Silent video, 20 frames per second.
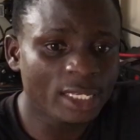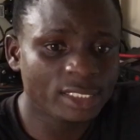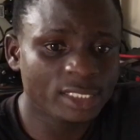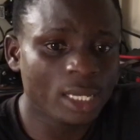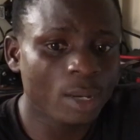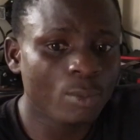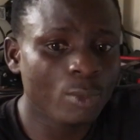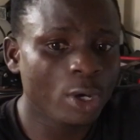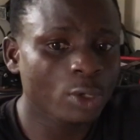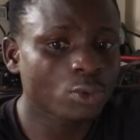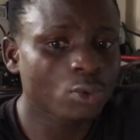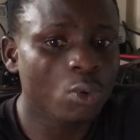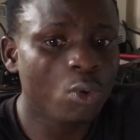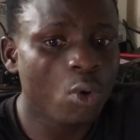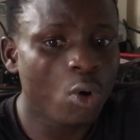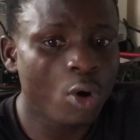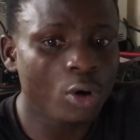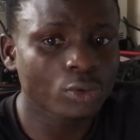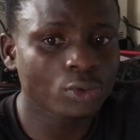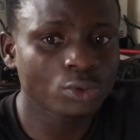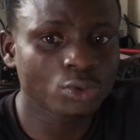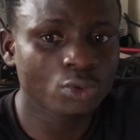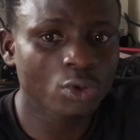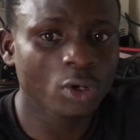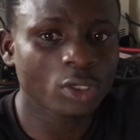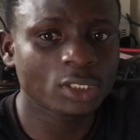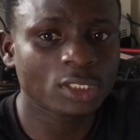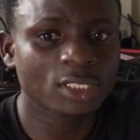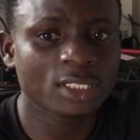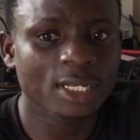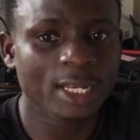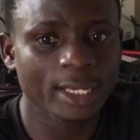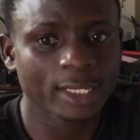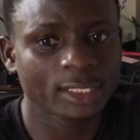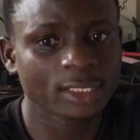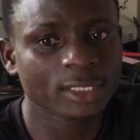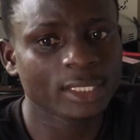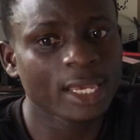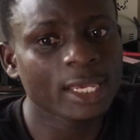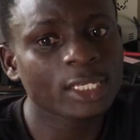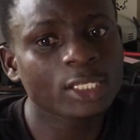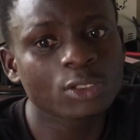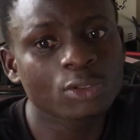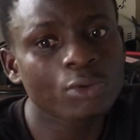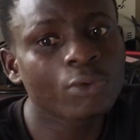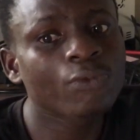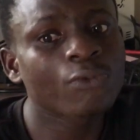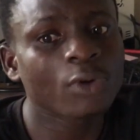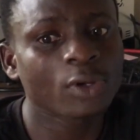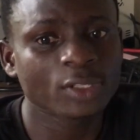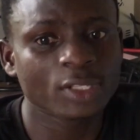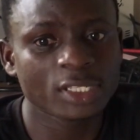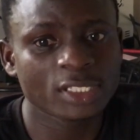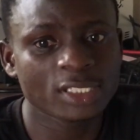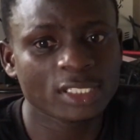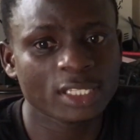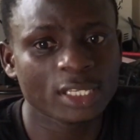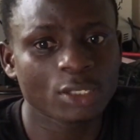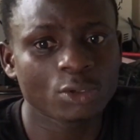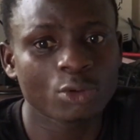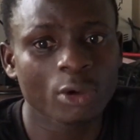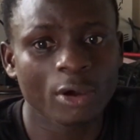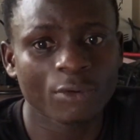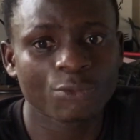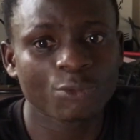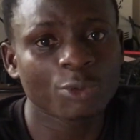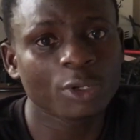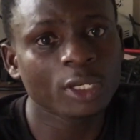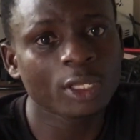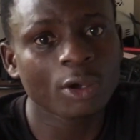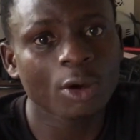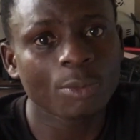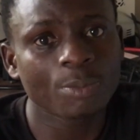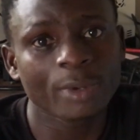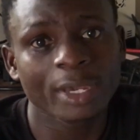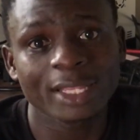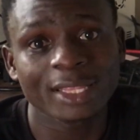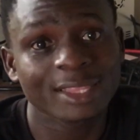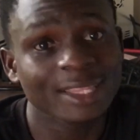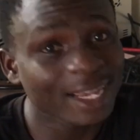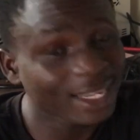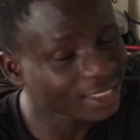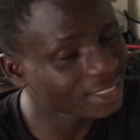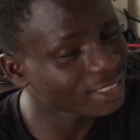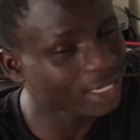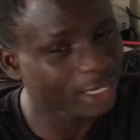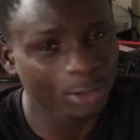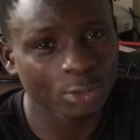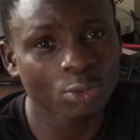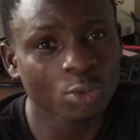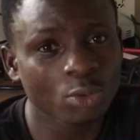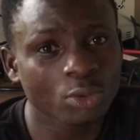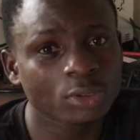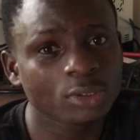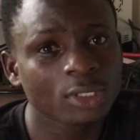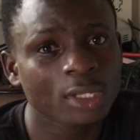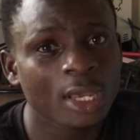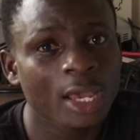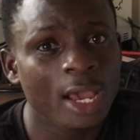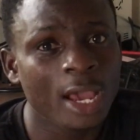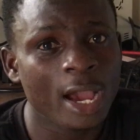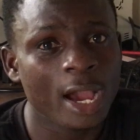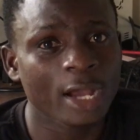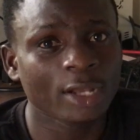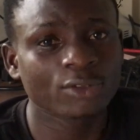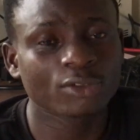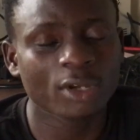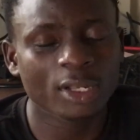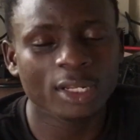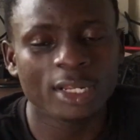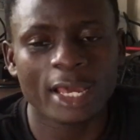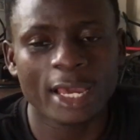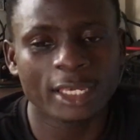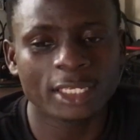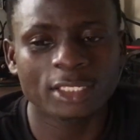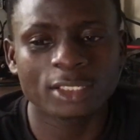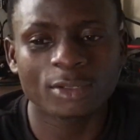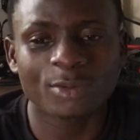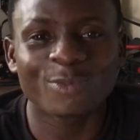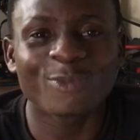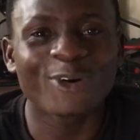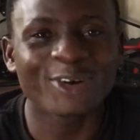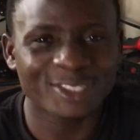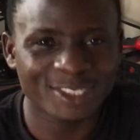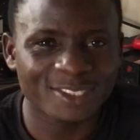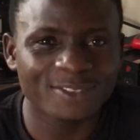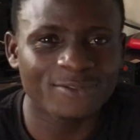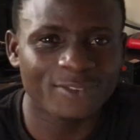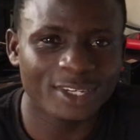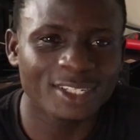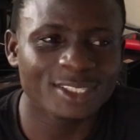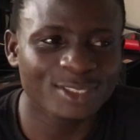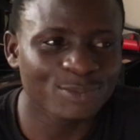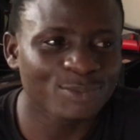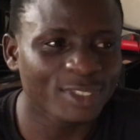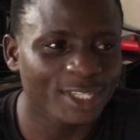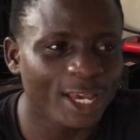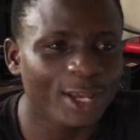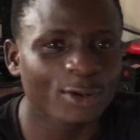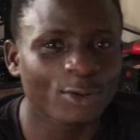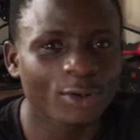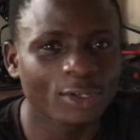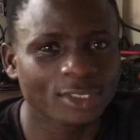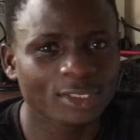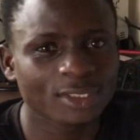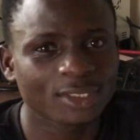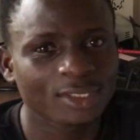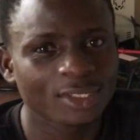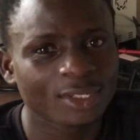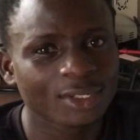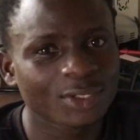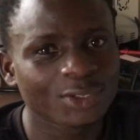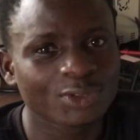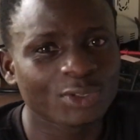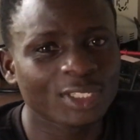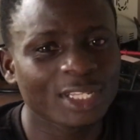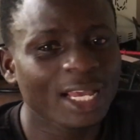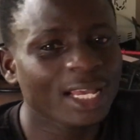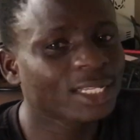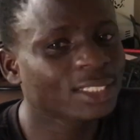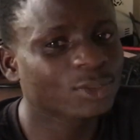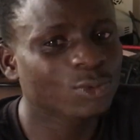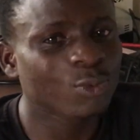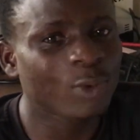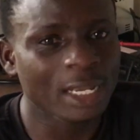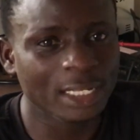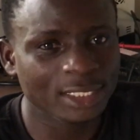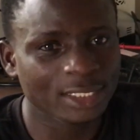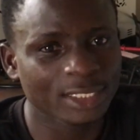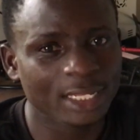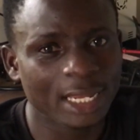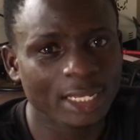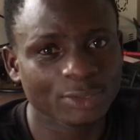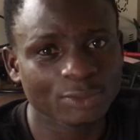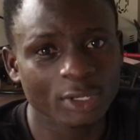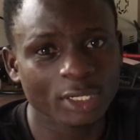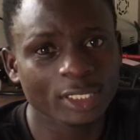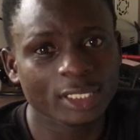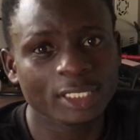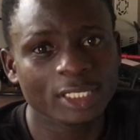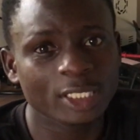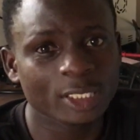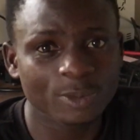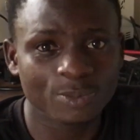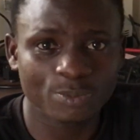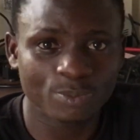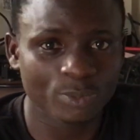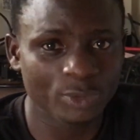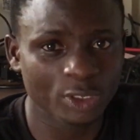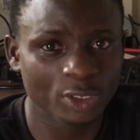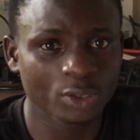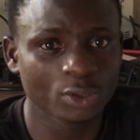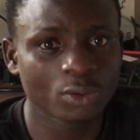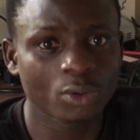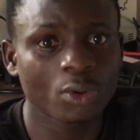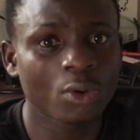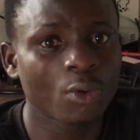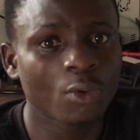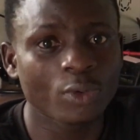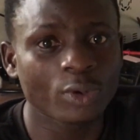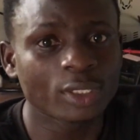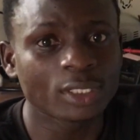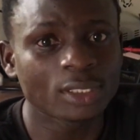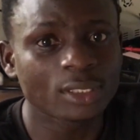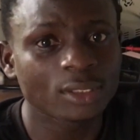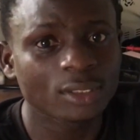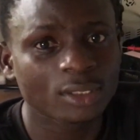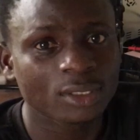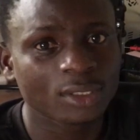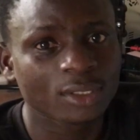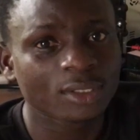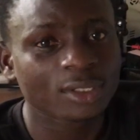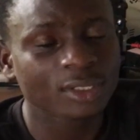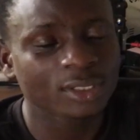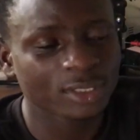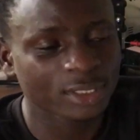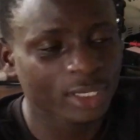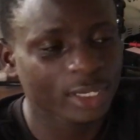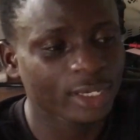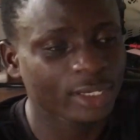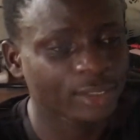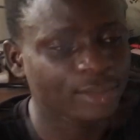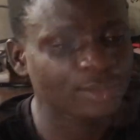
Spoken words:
and someone will call you, George, like, thank you for this thing, you have really helped. And that alone actually like motivates me a lot. So that's one thing that actually keeps me going. Yeah.